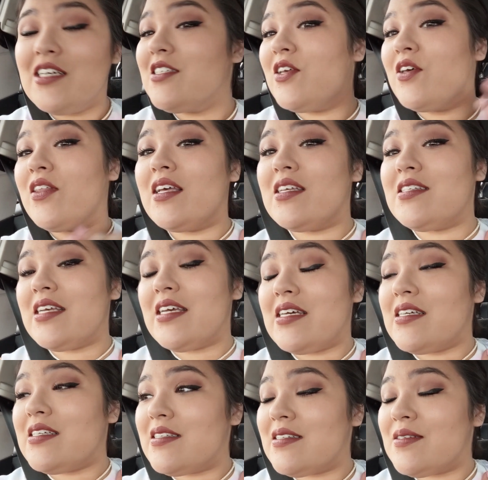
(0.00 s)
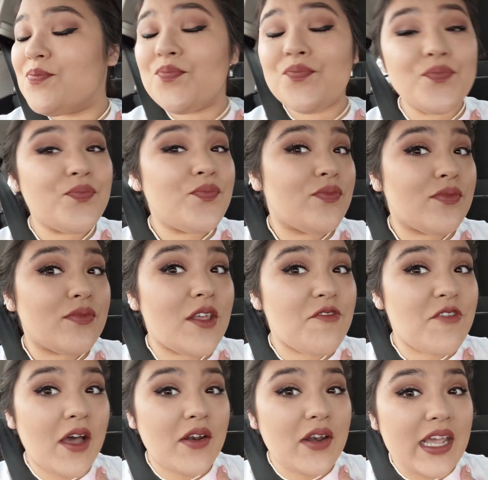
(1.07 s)
So this is the
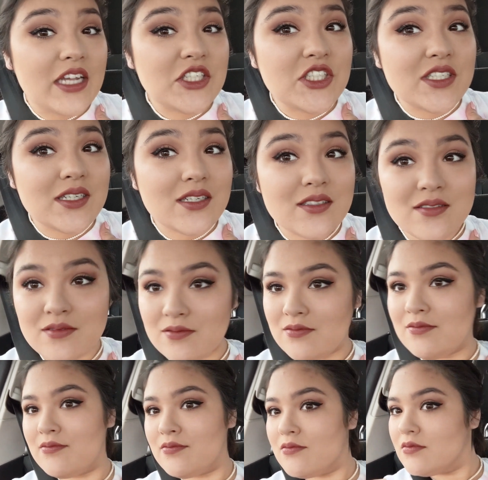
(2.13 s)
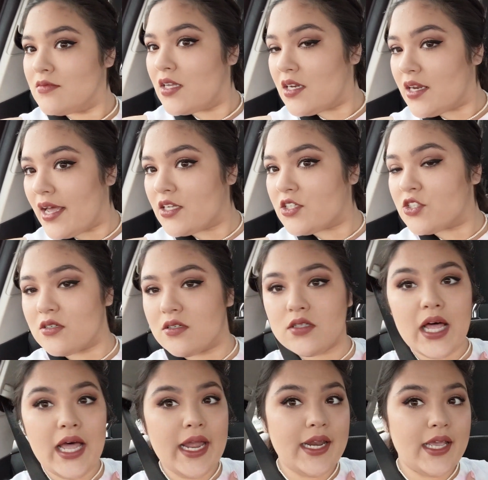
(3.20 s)
foundation in natural
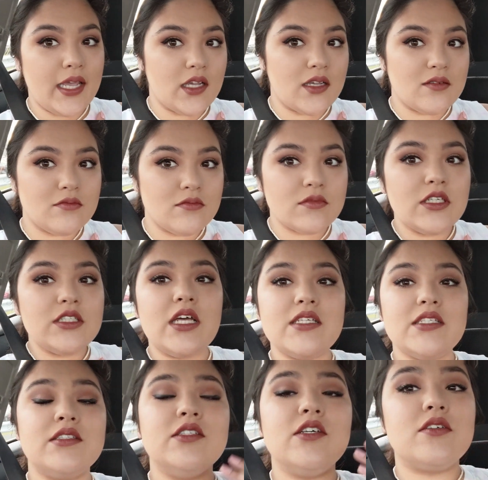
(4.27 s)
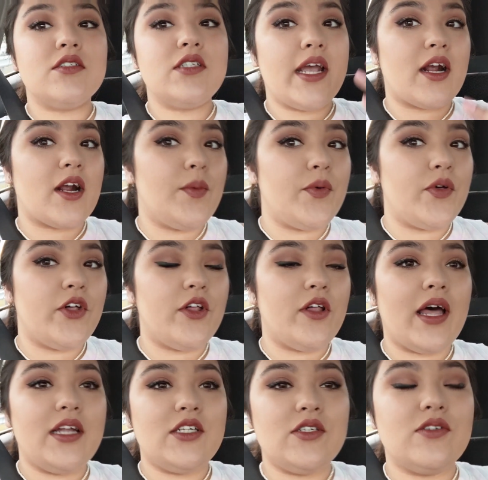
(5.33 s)
lighting. It doesn't look terrible.
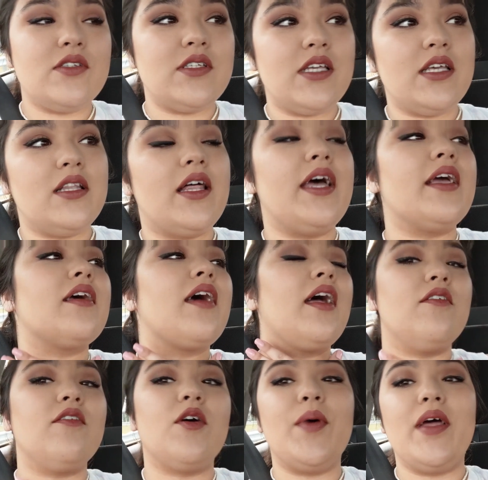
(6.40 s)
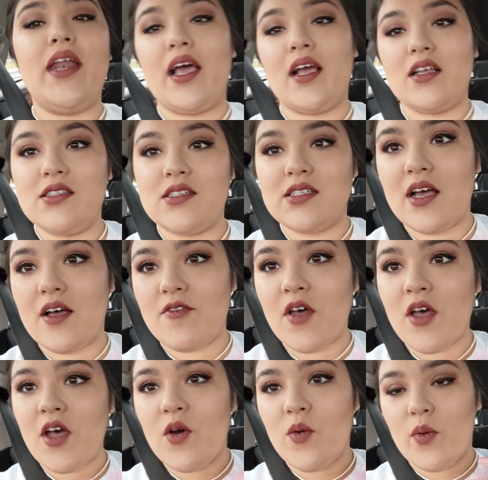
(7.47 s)
I do see like kind of on my neck and stuff
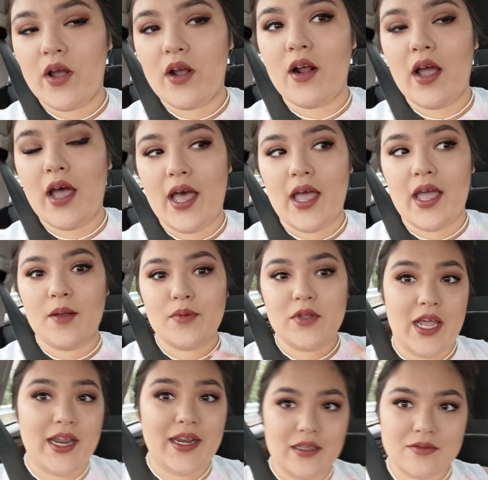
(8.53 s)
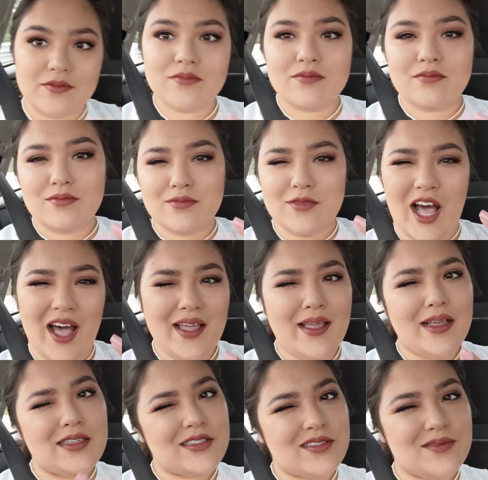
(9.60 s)
where I applied it
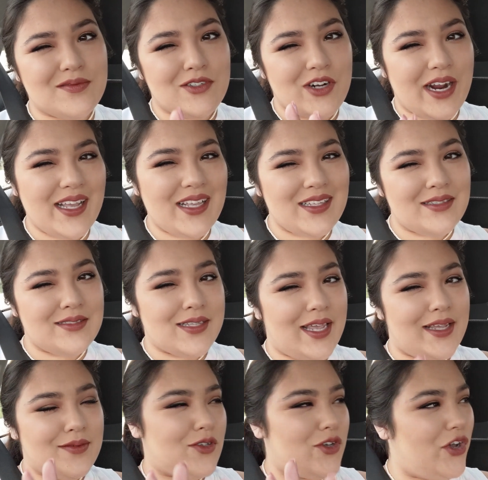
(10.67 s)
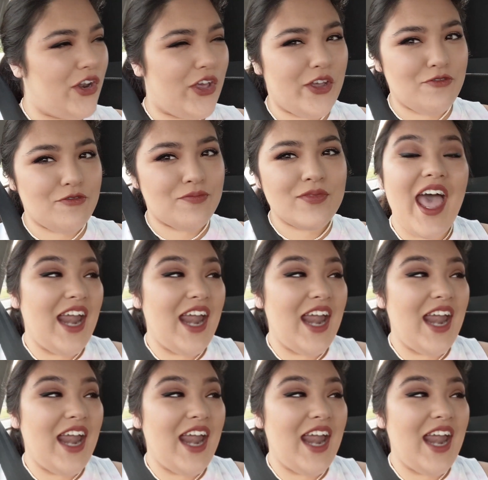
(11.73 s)
not as great as I could have.